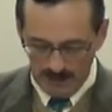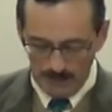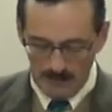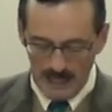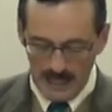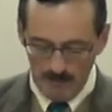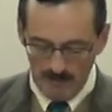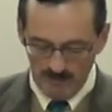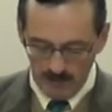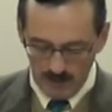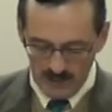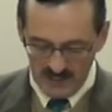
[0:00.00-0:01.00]
But it
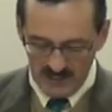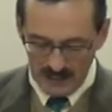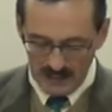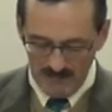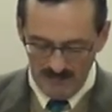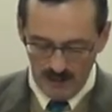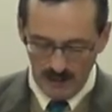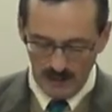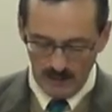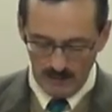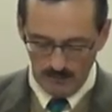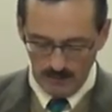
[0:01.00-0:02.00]
became a very
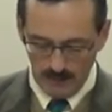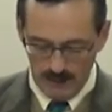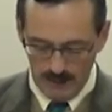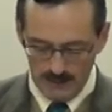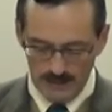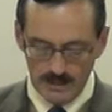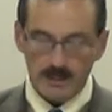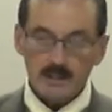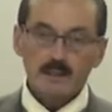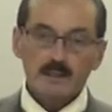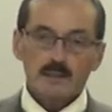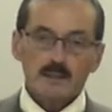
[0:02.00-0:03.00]
significant place.
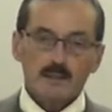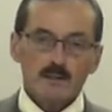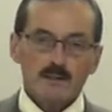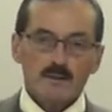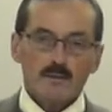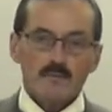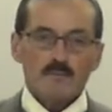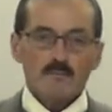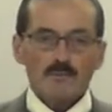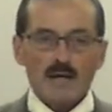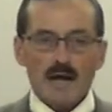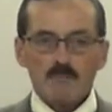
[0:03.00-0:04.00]

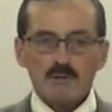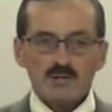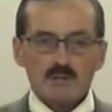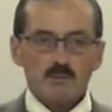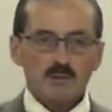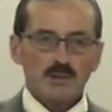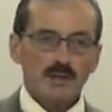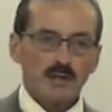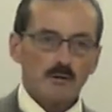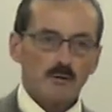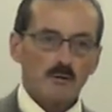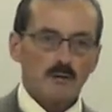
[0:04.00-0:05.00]
That was the
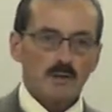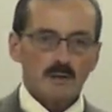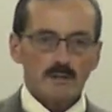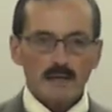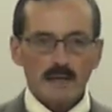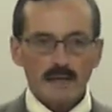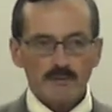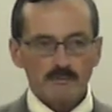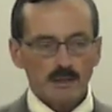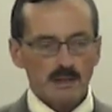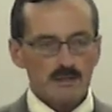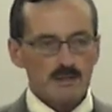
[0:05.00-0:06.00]
political
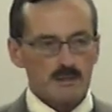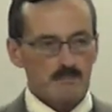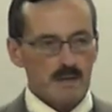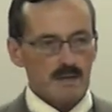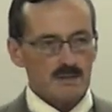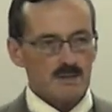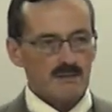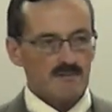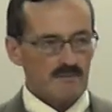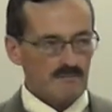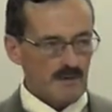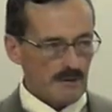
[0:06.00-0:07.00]
and religious
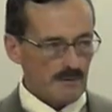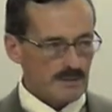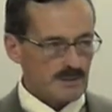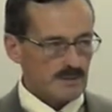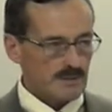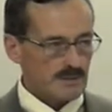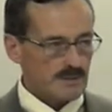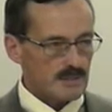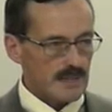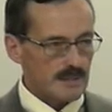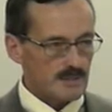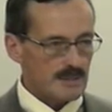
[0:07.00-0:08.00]
base of the
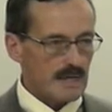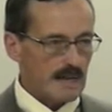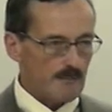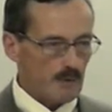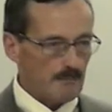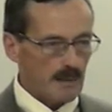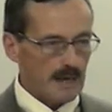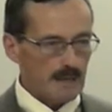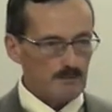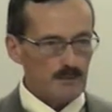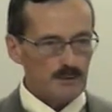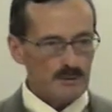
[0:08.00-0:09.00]
Pharisees as time went
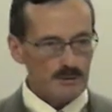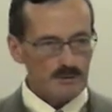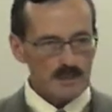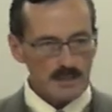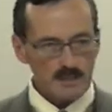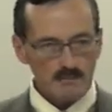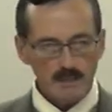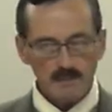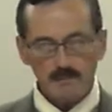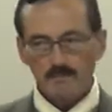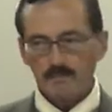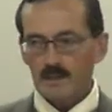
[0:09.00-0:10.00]
by up to the New
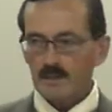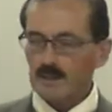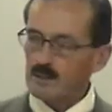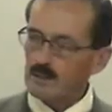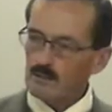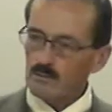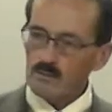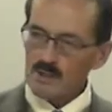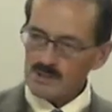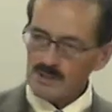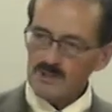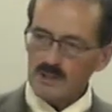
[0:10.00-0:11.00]
Testament
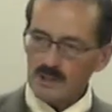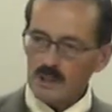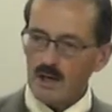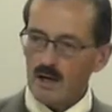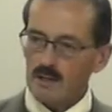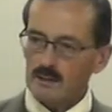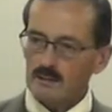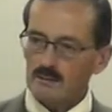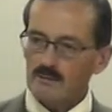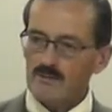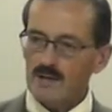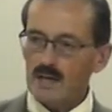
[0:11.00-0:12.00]
was the synagogue.
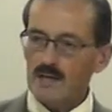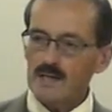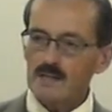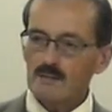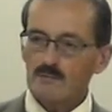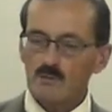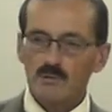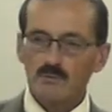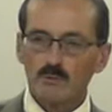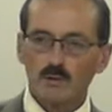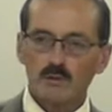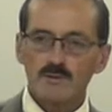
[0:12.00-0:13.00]
They
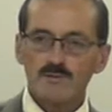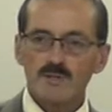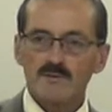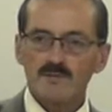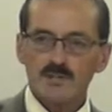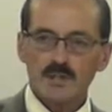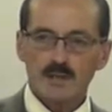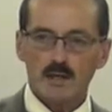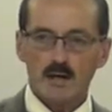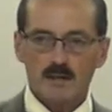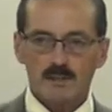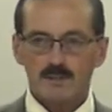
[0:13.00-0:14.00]
were the rulers of the
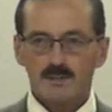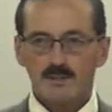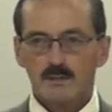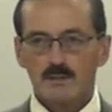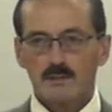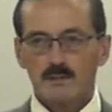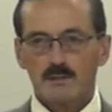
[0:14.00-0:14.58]
synagogues.